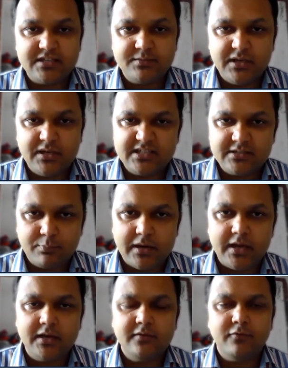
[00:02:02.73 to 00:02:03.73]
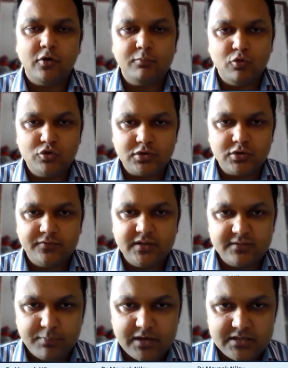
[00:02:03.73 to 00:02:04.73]
has been explained for most of
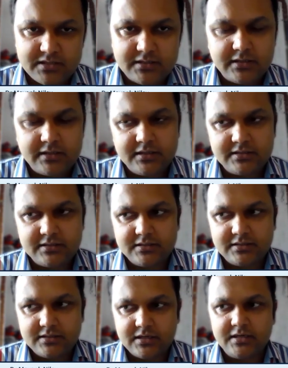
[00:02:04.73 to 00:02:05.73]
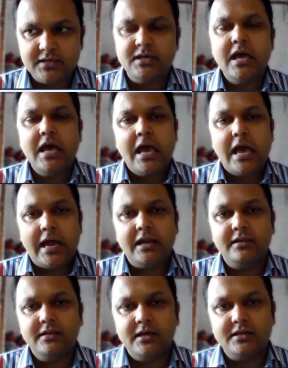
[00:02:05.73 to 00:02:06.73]
these patients in this study,
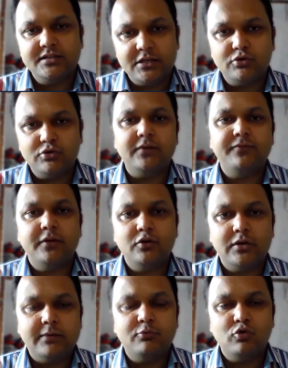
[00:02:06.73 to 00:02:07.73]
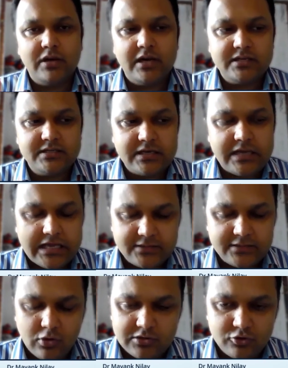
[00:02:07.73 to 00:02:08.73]
and their genotype-phenotype correlation
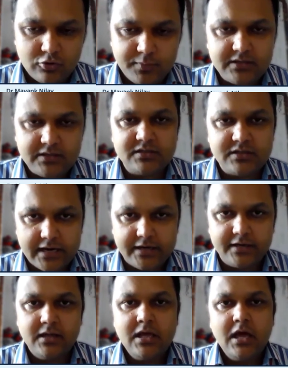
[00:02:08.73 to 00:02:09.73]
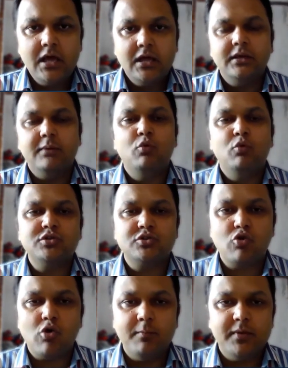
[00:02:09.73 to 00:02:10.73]
has also been tried. The
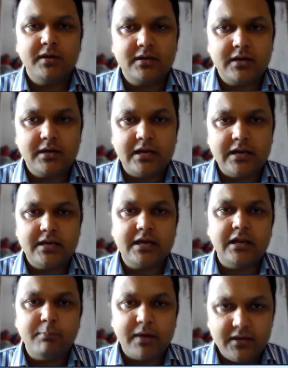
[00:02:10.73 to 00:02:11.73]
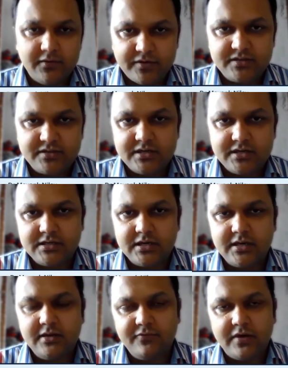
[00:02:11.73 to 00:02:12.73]
most common clinical
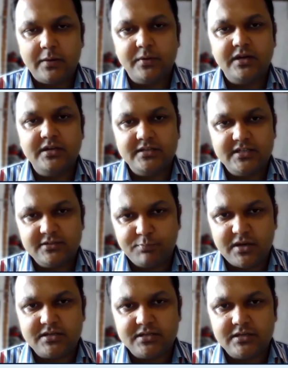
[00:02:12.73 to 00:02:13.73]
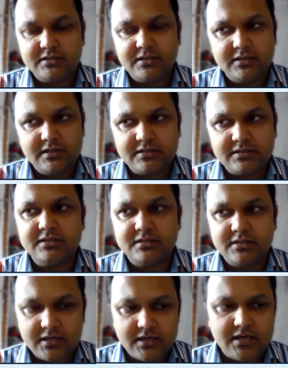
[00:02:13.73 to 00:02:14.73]
manifestation in Fabry disease patients in this
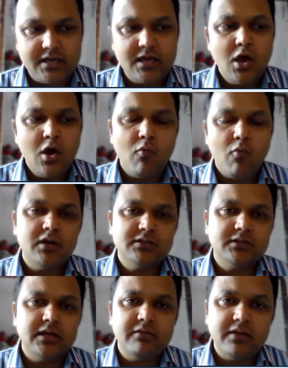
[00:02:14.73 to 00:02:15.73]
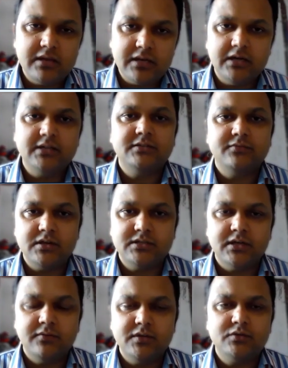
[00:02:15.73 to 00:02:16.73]
study was the renal
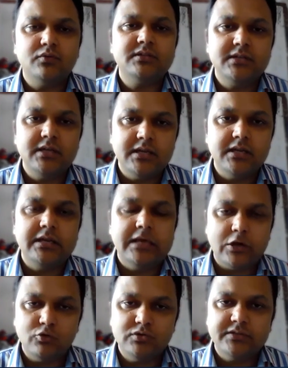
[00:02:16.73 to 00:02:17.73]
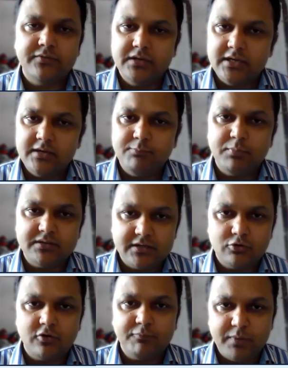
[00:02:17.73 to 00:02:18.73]
dysfunction, which was seen in around
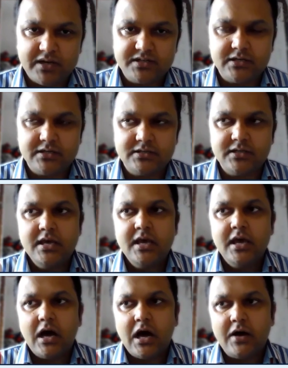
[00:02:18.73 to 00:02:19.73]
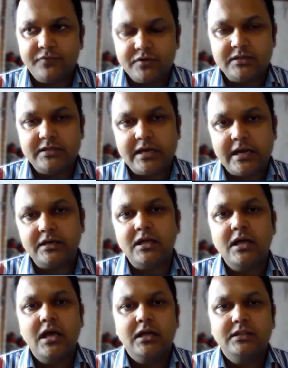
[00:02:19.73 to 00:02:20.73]
70% of patients. After
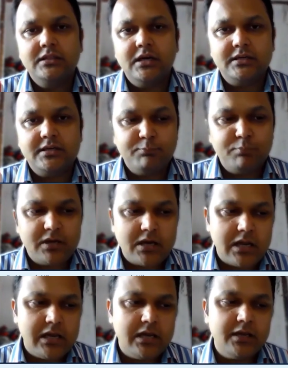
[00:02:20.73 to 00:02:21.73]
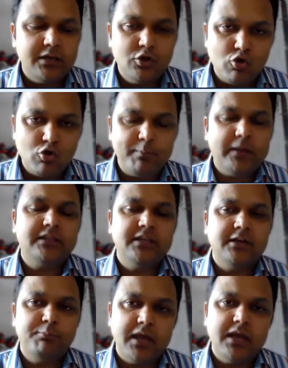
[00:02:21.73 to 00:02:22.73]
that, the typical
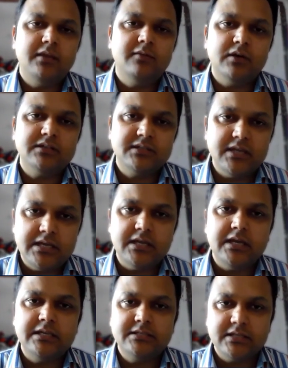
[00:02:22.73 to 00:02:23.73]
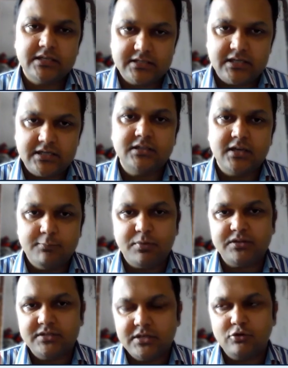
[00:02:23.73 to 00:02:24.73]
neuropathic pain was seen in
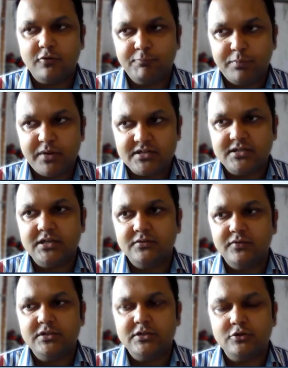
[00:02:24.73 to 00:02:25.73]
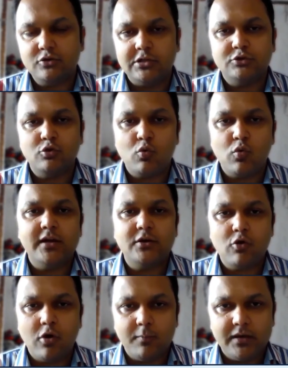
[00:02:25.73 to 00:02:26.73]
63% of patients, which is also
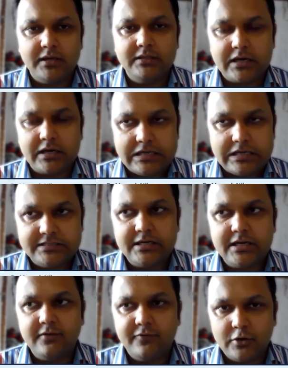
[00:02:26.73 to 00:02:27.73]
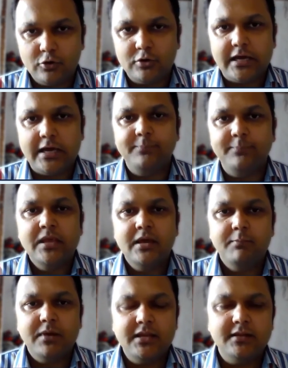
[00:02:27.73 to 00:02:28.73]
quite common in the classical phenotype.
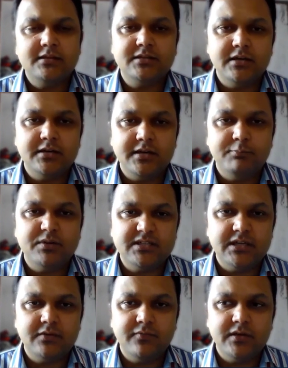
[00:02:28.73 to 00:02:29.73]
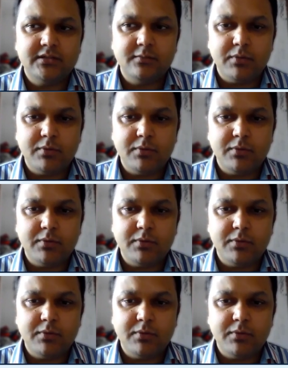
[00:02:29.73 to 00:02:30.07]
Many children present with